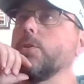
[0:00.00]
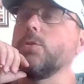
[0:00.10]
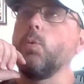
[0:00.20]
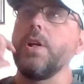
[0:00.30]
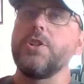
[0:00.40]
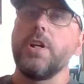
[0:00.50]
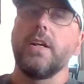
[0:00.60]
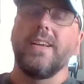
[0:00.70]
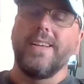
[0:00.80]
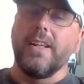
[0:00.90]

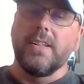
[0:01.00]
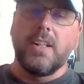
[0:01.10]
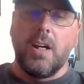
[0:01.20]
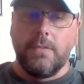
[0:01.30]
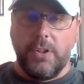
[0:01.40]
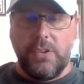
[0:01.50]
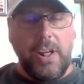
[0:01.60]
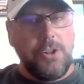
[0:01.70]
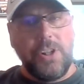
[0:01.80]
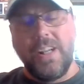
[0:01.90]
switching in
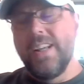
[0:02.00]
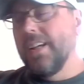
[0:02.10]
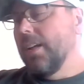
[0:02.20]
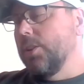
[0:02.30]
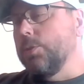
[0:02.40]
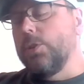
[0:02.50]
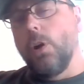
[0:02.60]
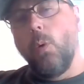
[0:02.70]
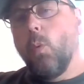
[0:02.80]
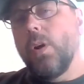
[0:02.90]
conversation. You
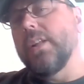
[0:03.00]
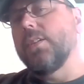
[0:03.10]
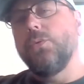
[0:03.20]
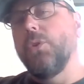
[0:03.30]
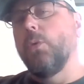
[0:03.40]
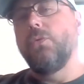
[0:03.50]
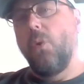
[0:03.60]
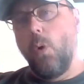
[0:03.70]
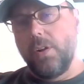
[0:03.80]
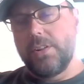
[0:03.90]
don't want it to feel
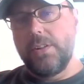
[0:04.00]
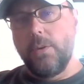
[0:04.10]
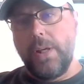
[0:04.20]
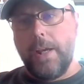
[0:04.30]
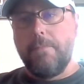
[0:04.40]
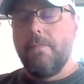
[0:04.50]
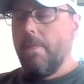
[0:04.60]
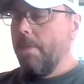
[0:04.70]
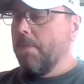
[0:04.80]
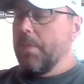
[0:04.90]
forced, okay?
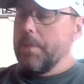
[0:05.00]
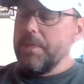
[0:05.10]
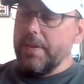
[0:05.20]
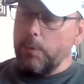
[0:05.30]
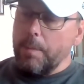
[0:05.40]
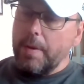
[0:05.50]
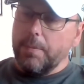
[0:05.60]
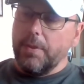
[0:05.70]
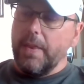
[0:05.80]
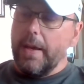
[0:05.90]

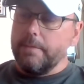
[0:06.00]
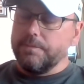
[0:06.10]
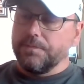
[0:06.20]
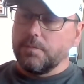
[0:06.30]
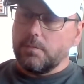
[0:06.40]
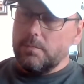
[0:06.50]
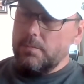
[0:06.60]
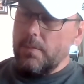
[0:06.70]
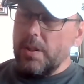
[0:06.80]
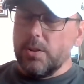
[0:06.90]
Remember that
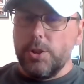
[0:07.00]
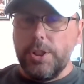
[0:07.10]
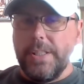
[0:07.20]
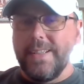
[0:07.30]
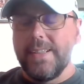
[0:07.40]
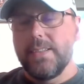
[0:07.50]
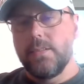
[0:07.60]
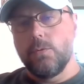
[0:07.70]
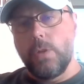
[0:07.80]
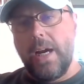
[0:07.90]
good
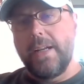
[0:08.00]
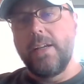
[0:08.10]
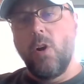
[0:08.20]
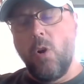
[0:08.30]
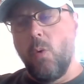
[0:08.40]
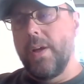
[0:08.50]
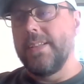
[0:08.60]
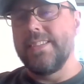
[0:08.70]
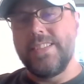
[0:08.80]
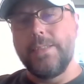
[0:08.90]
writing
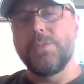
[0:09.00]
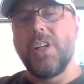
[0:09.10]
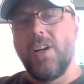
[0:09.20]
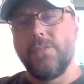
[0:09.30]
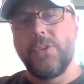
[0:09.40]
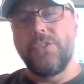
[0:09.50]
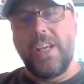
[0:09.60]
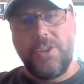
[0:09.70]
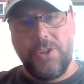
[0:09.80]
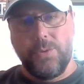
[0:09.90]
always seems
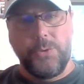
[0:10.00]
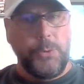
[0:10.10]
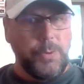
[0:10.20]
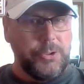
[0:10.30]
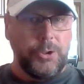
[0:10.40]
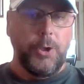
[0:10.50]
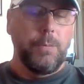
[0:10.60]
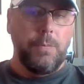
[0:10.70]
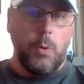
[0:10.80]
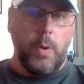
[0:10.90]
conversational to a
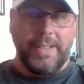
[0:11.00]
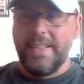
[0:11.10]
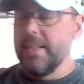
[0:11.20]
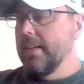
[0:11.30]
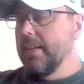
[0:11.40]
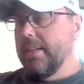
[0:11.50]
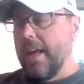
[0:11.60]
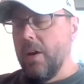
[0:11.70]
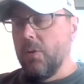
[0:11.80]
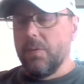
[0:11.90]
certain point.
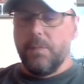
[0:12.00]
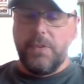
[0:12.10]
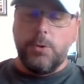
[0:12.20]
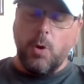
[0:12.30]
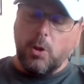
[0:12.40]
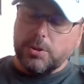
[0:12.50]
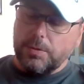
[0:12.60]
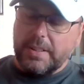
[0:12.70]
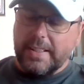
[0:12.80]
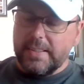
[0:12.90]
Now, you also
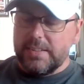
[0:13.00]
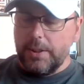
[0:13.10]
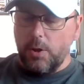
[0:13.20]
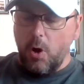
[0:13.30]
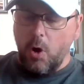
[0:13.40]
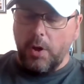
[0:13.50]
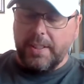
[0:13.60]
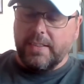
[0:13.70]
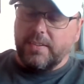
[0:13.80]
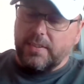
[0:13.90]
need to consider
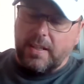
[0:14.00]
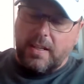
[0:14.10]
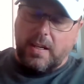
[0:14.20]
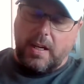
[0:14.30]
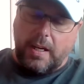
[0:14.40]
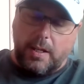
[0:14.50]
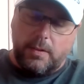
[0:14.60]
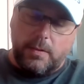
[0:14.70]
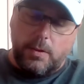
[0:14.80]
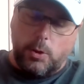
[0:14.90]
audience,
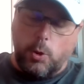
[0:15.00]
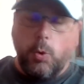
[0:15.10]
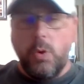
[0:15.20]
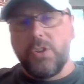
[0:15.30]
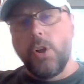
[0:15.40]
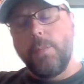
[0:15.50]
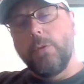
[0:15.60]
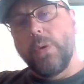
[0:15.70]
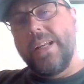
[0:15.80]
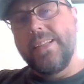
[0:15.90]
who is going to be
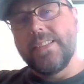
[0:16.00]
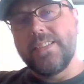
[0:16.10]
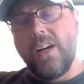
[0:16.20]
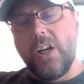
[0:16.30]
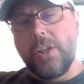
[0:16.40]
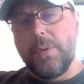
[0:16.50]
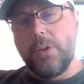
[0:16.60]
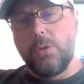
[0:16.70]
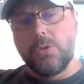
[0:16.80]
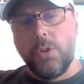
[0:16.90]
reading this document,
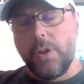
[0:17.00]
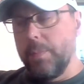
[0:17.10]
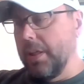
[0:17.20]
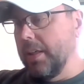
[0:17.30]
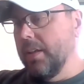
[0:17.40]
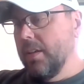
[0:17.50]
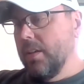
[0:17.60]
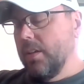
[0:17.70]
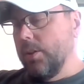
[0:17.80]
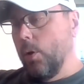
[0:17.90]
who's going to be,
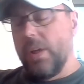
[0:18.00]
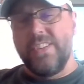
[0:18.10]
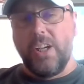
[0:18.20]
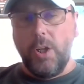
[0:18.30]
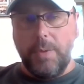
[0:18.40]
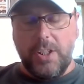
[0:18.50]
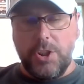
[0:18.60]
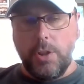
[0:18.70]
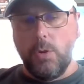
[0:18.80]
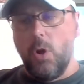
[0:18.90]
is it going to be a
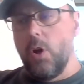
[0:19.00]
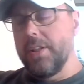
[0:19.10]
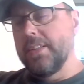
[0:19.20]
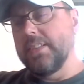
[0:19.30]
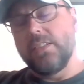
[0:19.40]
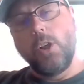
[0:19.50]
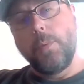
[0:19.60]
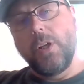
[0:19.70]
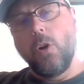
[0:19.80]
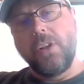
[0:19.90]
general audience? Is it
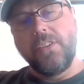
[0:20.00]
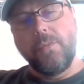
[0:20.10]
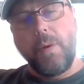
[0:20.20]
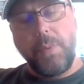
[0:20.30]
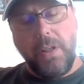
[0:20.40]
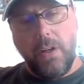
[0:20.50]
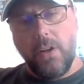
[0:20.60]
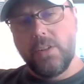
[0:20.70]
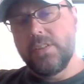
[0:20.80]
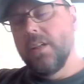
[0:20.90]
be an audience of my
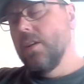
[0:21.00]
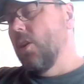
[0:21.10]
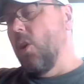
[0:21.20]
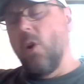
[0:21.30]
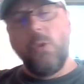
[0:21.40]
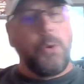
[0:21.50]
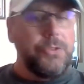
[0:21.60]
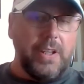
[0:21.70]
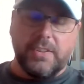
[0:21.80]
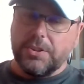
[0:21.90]
peers? All those
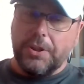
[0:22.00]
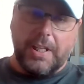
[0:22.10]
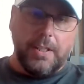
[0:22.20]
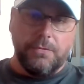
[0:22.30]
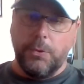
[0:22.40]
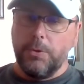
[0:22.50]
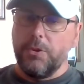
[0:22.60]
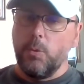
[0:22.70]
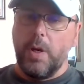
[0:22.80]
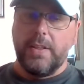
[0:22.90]
things are going to influence
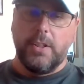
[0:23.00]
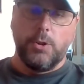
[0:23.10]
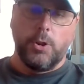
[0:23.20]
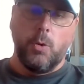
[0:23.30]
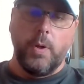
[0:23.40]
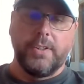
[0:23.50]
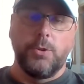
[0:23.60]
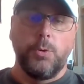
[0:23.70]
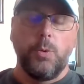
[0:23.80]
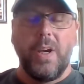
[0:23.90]
the way that you're going
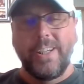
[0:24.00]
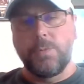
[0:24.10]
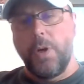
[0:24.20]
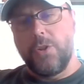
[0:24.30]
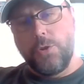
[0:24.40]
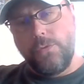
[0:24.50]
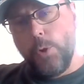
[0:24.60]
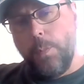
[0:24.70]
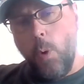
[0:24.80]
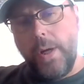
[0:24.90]
to express your
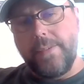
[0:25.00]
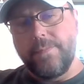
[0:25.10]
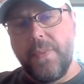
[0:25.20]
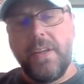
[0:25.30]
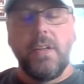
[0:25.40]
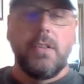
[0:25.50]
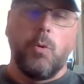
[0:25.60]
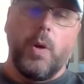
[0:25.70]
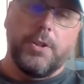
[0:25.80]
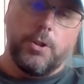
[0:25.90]
viewpoint, the
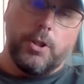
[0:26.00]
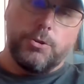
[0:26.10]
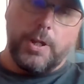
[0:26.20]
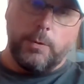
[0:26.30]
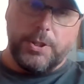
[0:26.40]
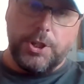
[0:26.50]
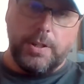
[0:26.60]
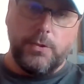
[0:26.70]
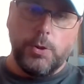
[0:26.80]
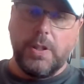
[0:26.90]
way you're going to try to
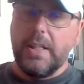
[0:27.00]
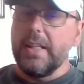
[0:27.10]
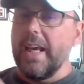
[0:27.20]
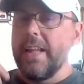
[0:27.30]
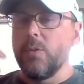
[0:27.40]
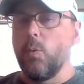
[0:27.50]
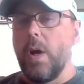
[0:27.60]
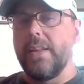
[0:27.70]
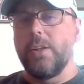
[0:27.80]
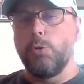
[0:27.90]
achieve unity, and the
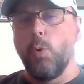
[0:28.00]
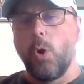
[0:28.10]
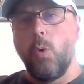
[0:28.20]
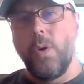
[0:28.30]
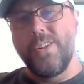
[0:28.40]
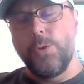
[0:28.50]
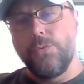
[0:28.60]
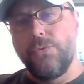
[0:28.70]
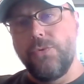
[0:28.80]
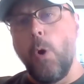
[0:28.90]
way that you are going to
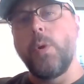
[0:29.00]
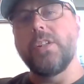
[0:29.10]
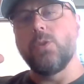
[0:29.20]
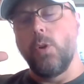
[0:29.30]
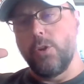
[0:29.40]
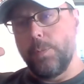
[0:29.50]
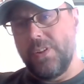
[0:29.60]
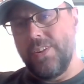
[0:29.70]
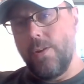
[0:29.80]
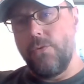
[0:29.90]
focus on a
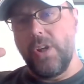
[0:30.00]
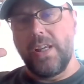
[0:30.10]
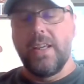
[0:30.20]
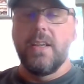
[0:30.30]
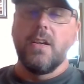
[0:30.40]
specific